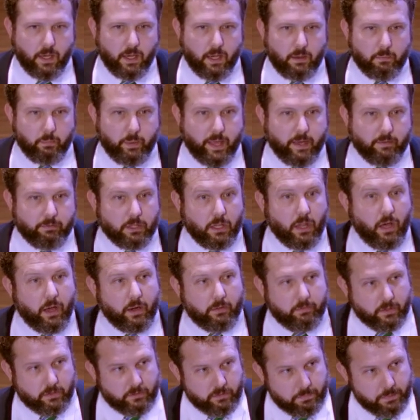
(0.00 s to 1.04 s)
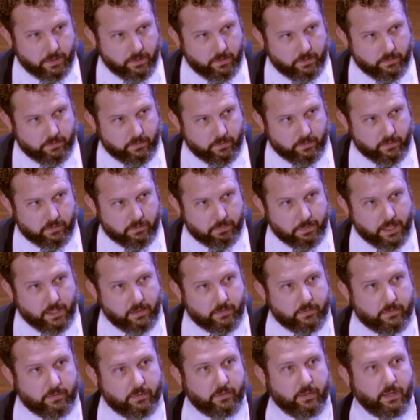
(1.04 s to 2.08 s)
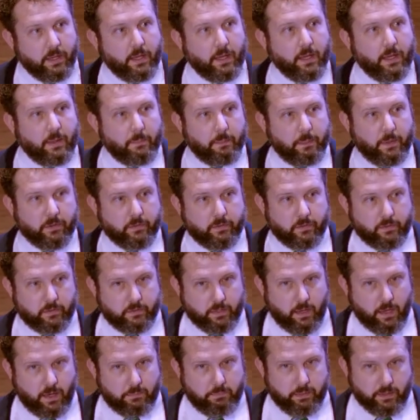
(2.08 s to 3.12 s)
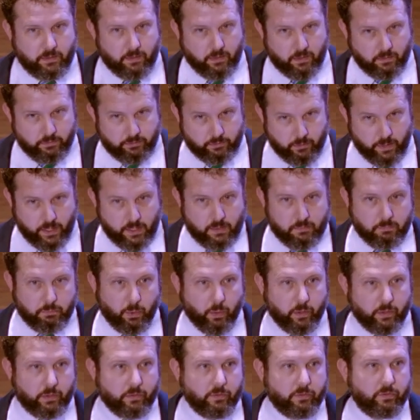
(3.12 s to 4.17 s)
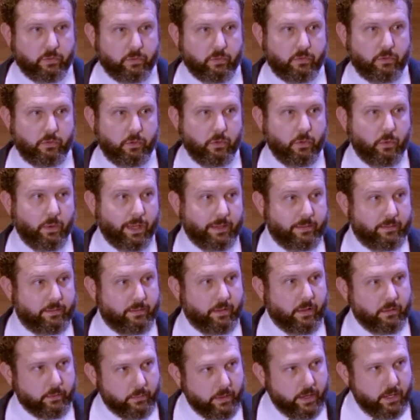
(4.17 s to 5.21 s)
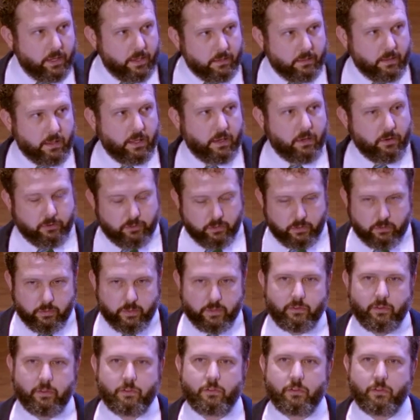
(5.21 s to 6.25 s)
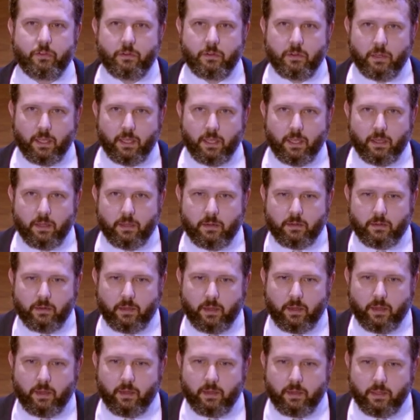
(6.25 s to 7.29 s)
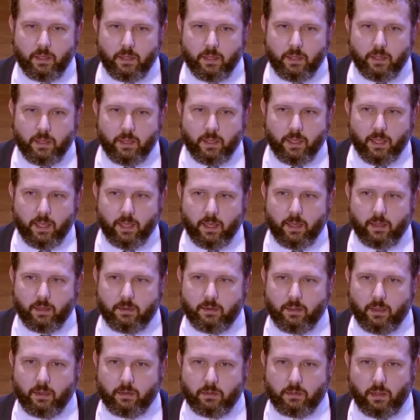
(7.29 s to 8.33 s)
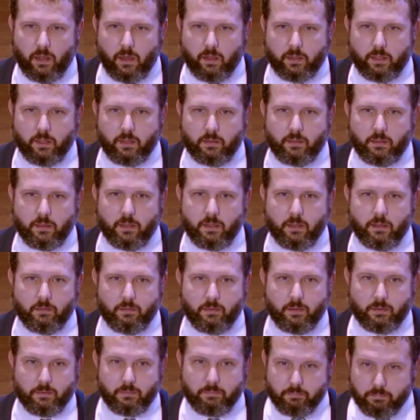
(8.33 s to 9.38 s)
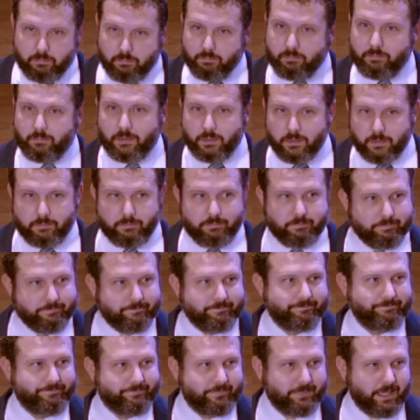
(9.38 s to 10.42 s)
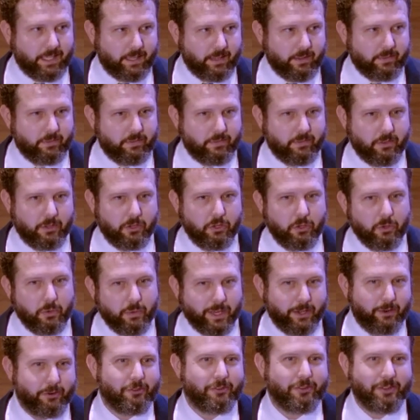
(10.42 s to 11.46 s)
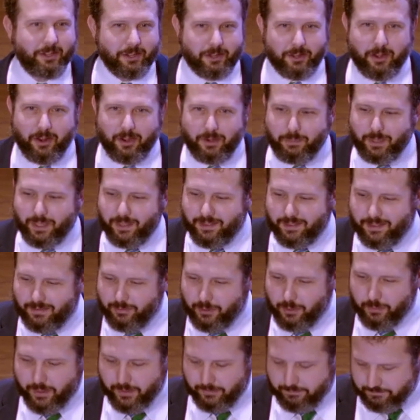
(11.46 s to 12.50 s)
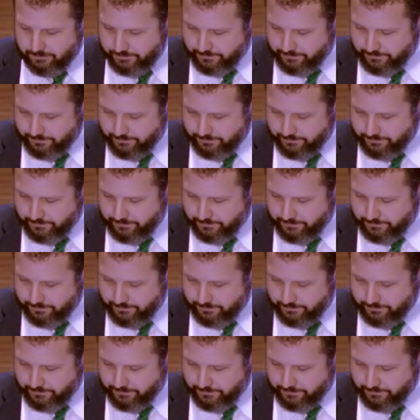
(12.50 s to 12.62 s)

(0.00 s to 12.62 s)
we have a lot of experience in the space. This is a topic of great importance to accelerating the energy transition and unlocking the I guess the new energy economy, if you will.